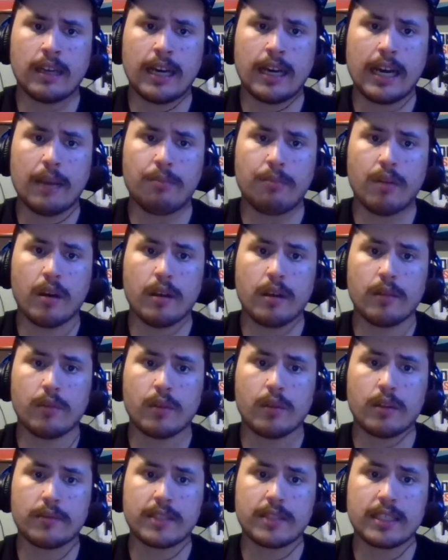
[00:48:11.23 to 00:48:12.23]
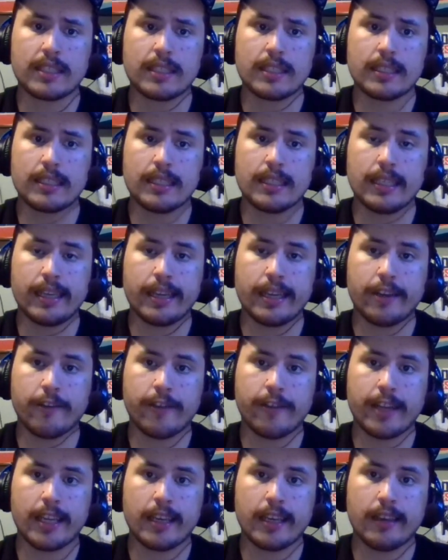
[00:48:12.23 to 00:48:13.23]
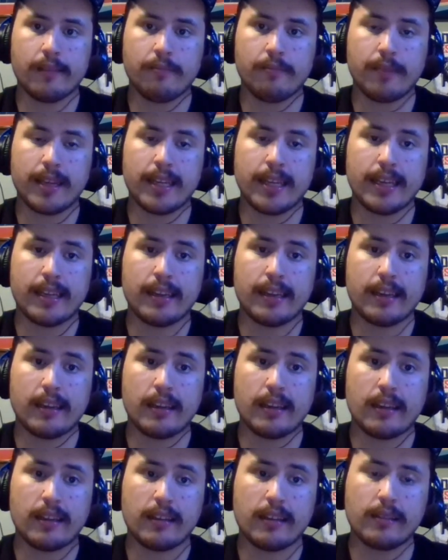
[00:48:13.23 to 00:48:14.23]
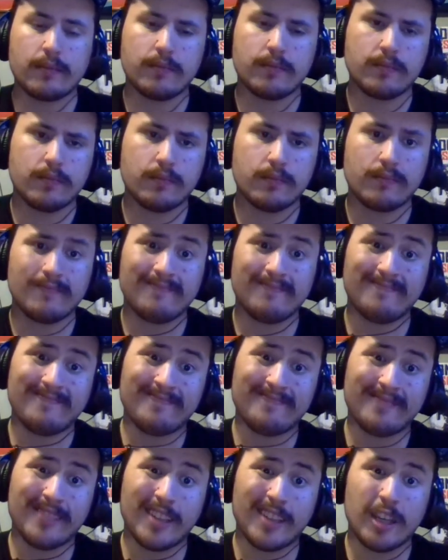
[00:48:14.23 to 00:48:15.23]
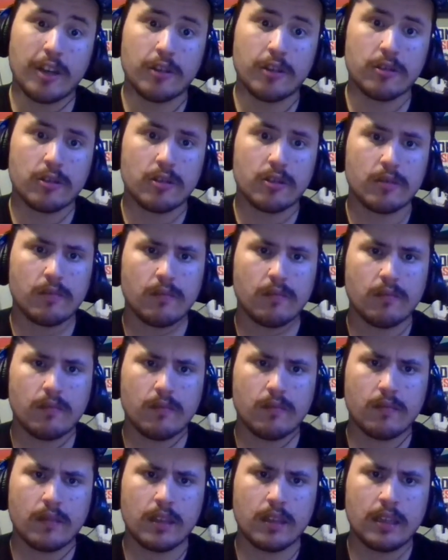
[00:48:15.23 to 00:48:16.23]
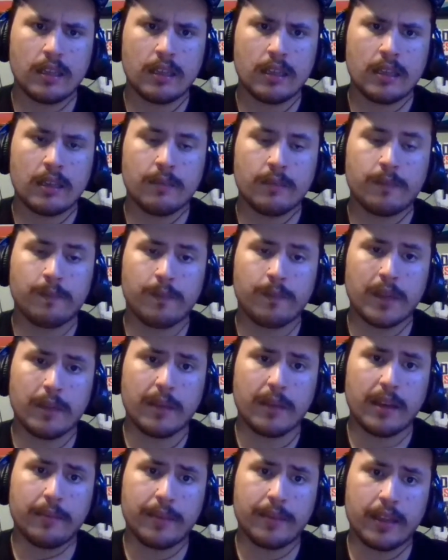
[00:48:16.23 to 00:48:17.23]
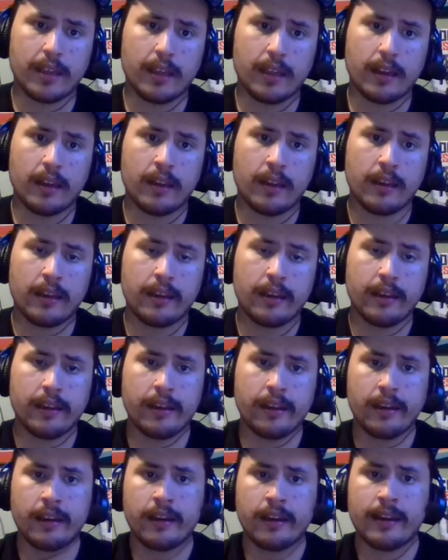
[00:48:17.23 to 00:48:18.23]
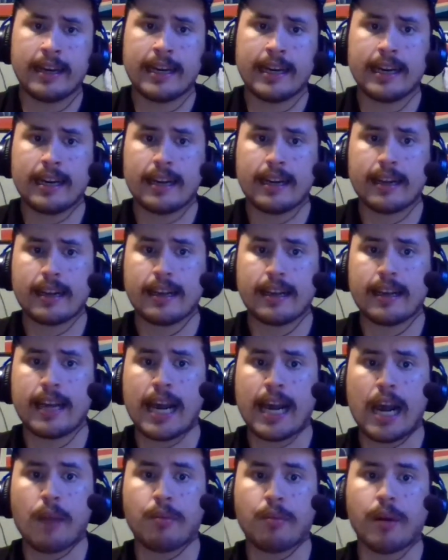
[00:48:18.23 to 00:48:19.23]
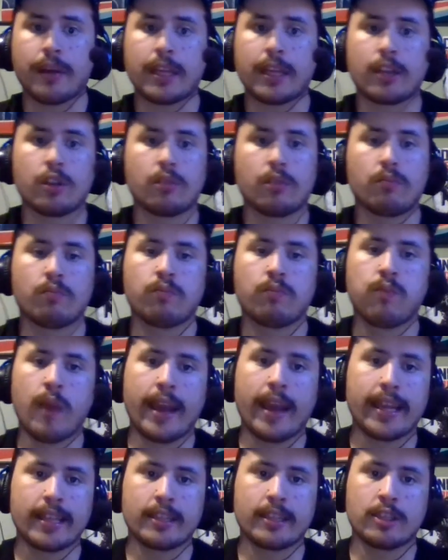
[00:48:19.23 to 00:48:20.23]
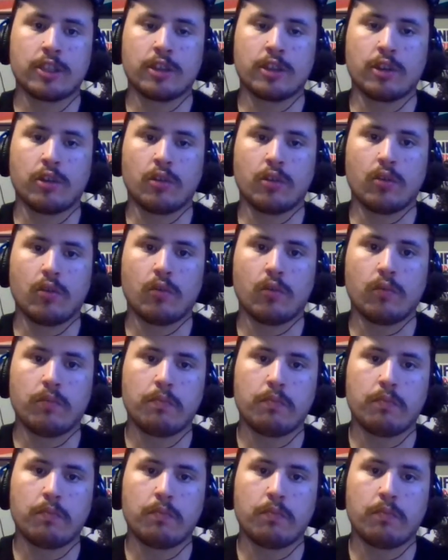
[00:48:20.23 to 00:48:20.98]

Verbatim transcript: I probably would have seen that already by then you know. but in my opinion, I'll probably wait until